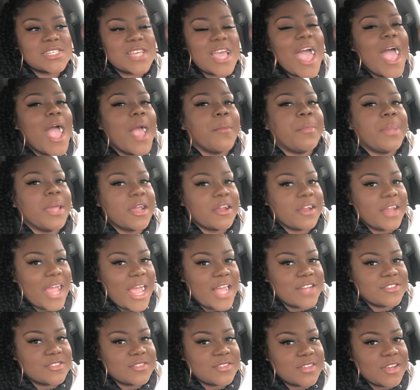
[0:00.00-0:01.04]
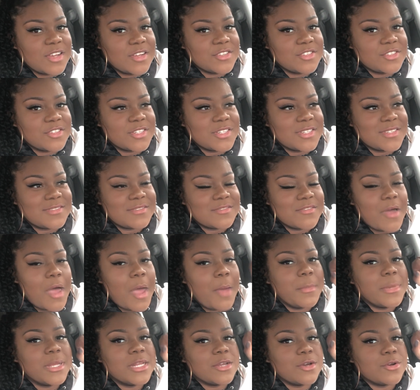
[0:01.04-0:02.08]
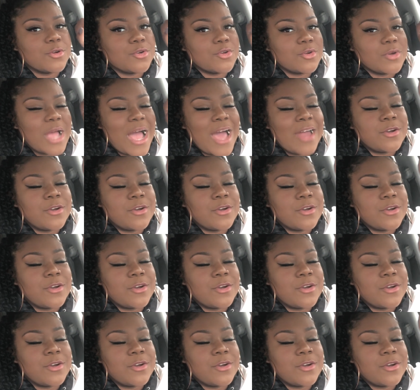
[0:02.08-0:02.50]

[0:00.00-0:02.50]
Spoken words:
had bariatric surgery. So I'm in a group.